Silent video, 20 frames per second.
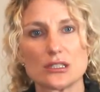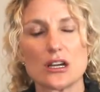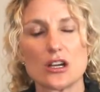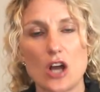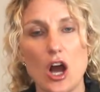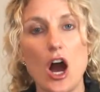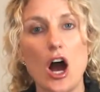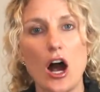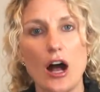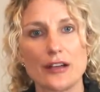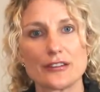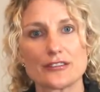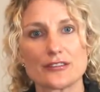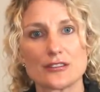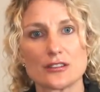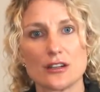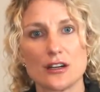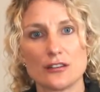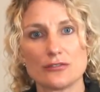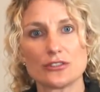
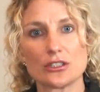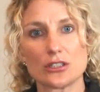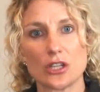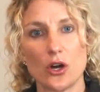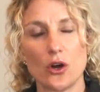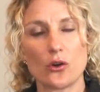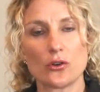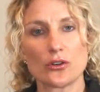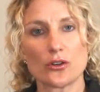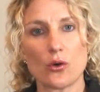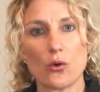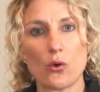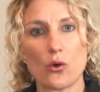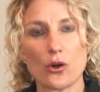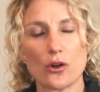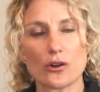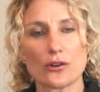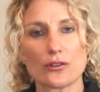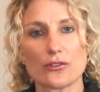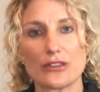cost of the loan,
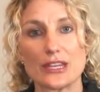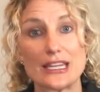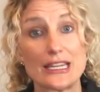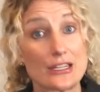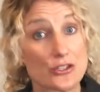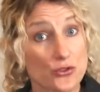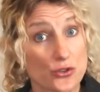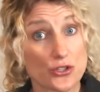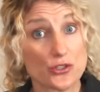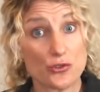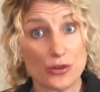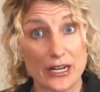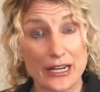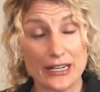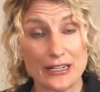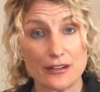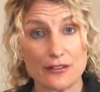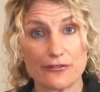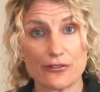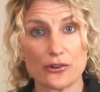or the interest
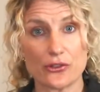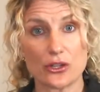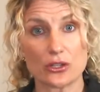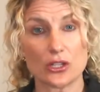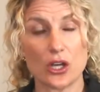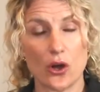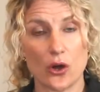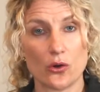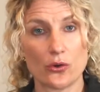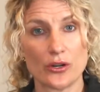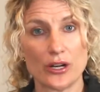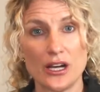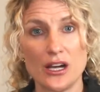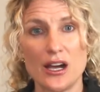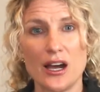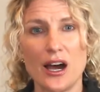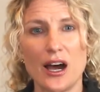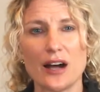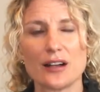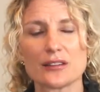rate for the loan,
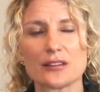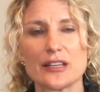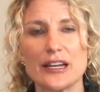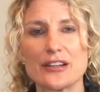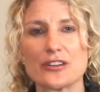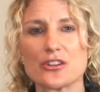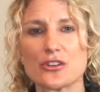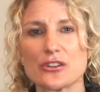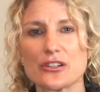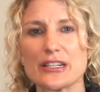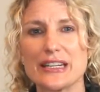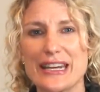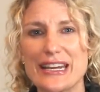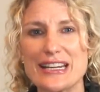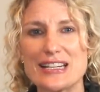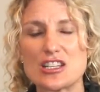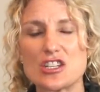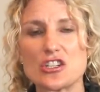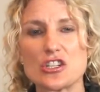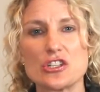a lender
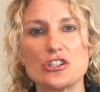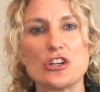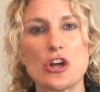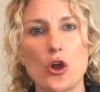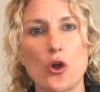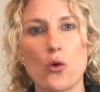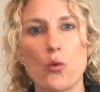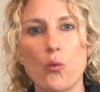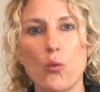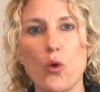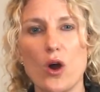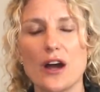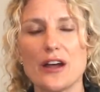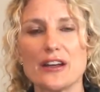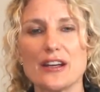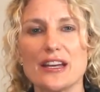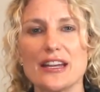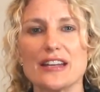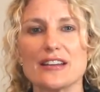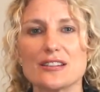needs to know
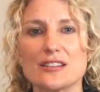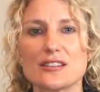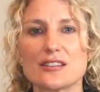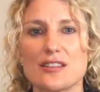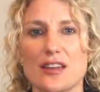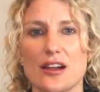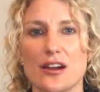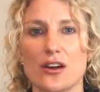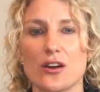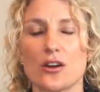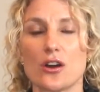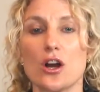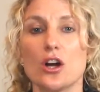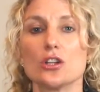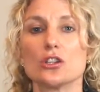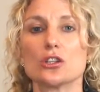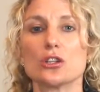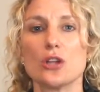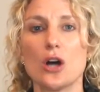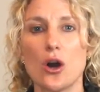what is their
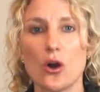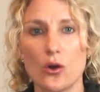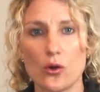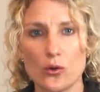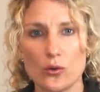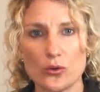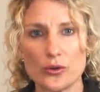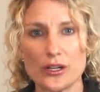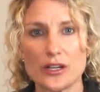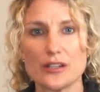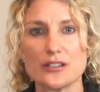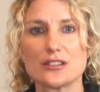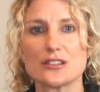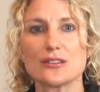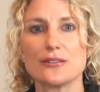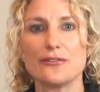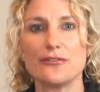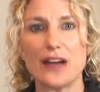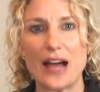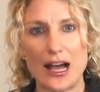loan
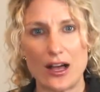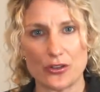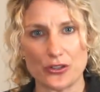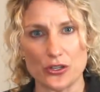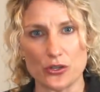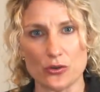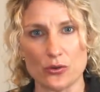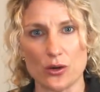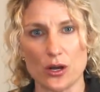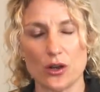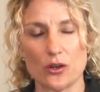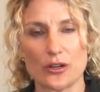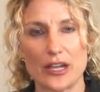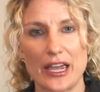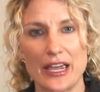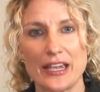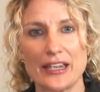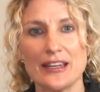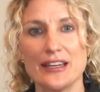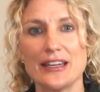to value,
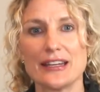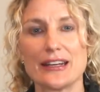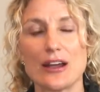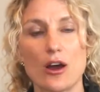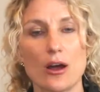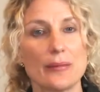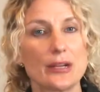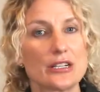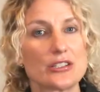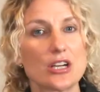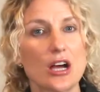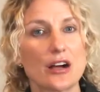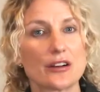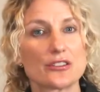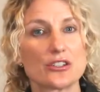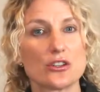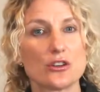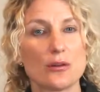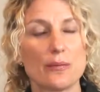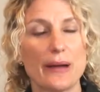okay? Now I'm going to talk
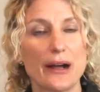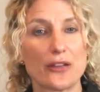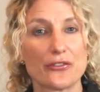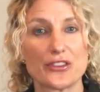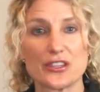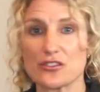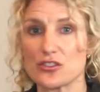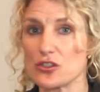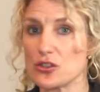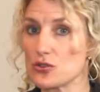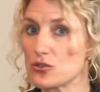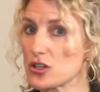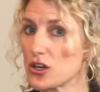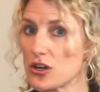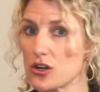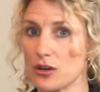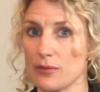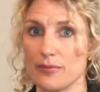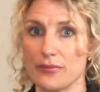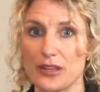to you about this new
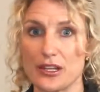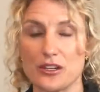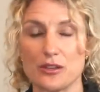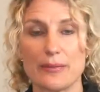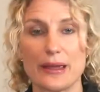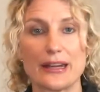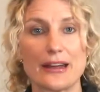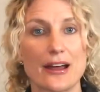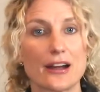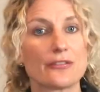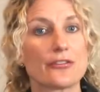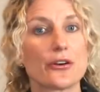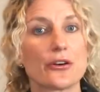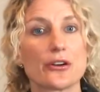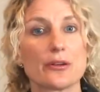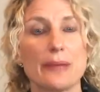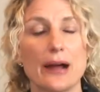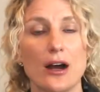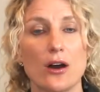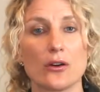term that you may not have heard
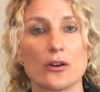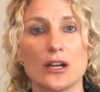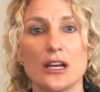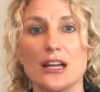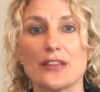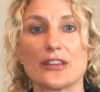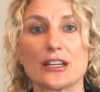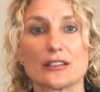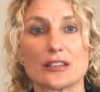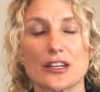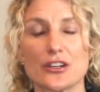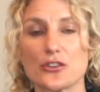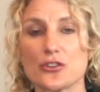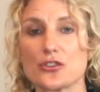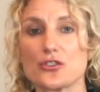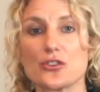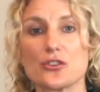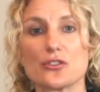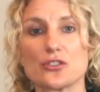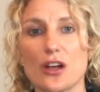about, that
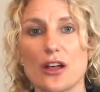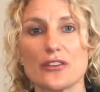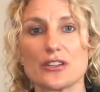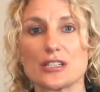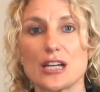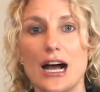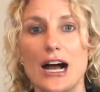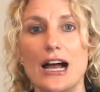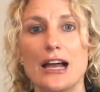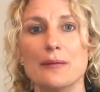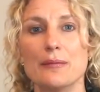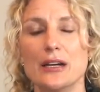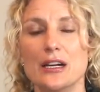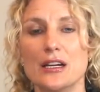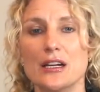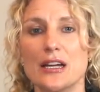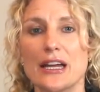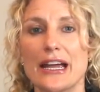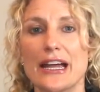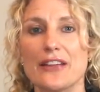lenders use all the time.
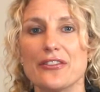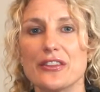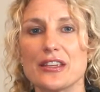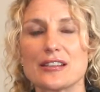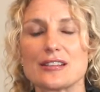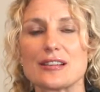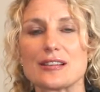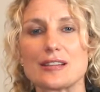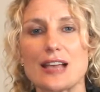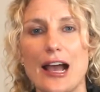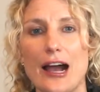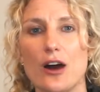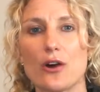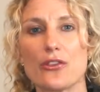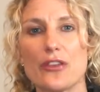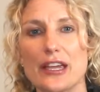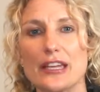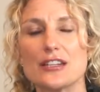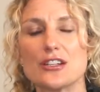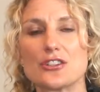And this is how
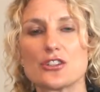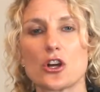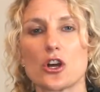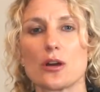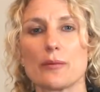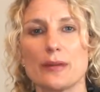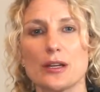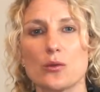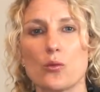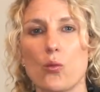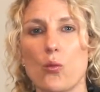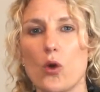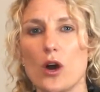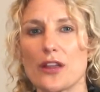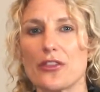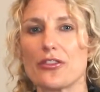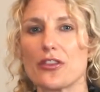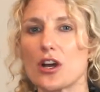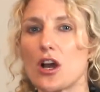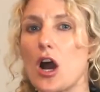they determine
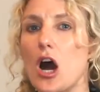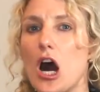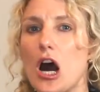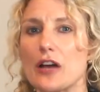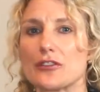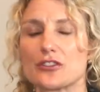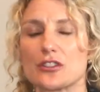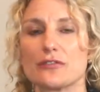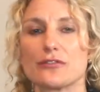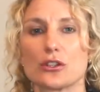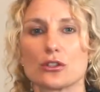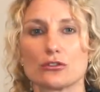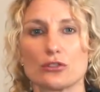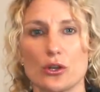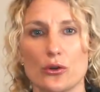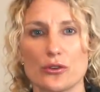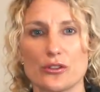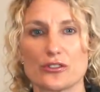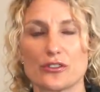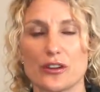what the cost of your
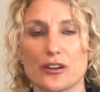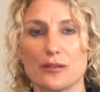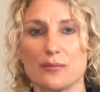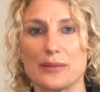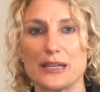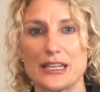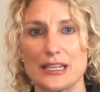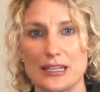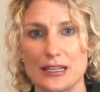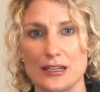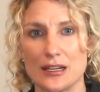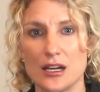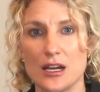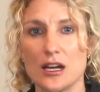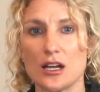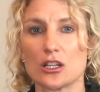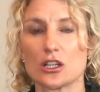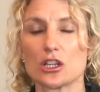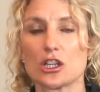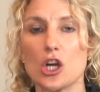loan is going to be.
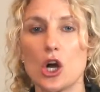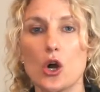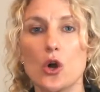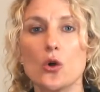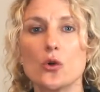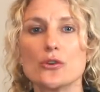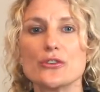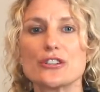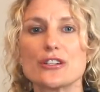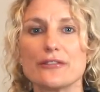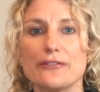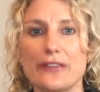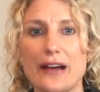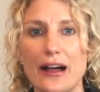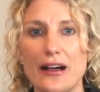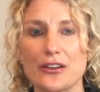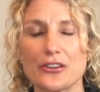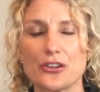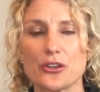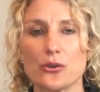Loan to
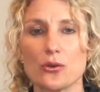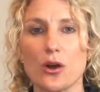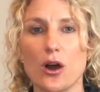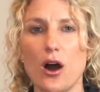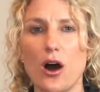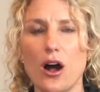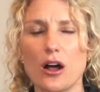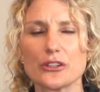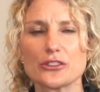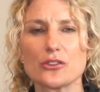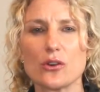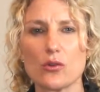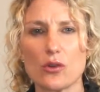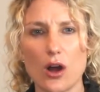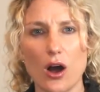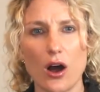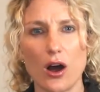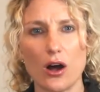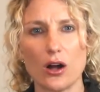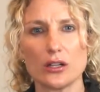value, also
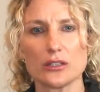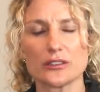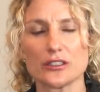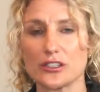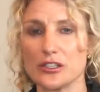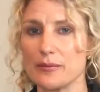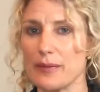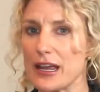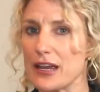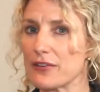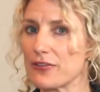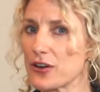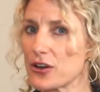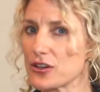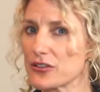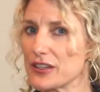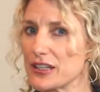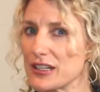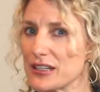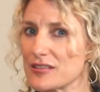called, you may have
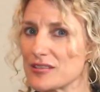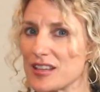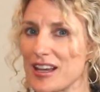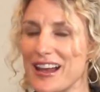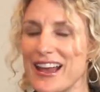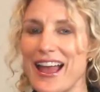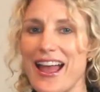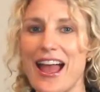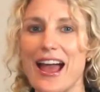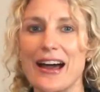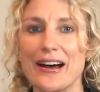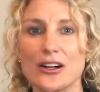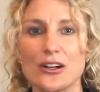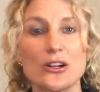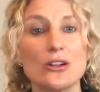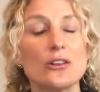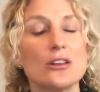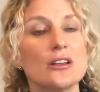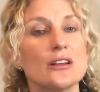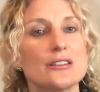heard this,
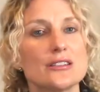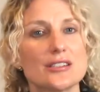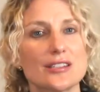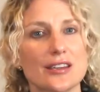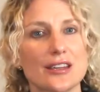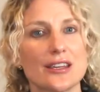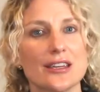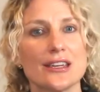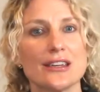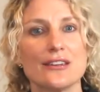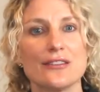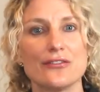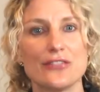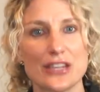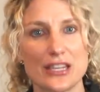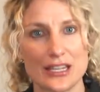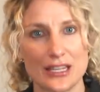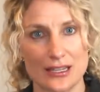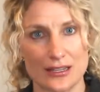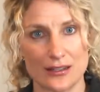
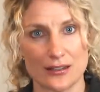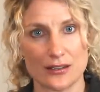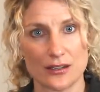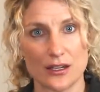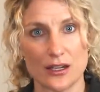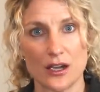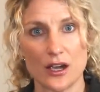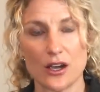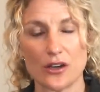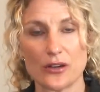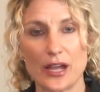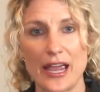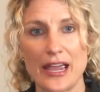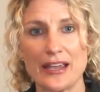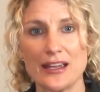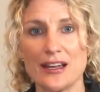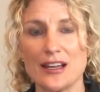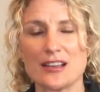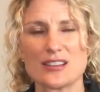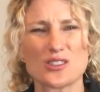LTV,
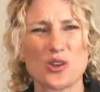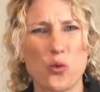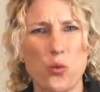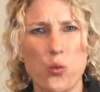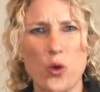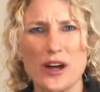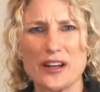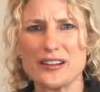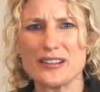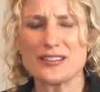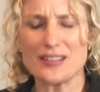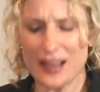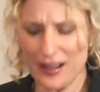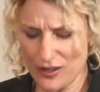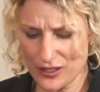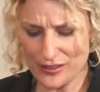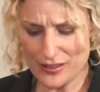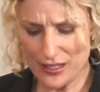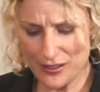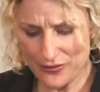okay? So what is
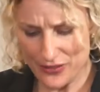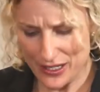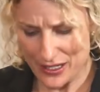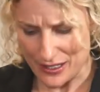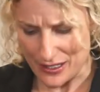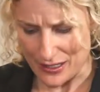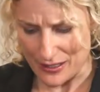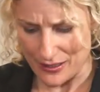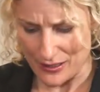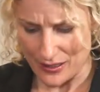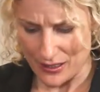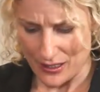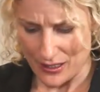LTV?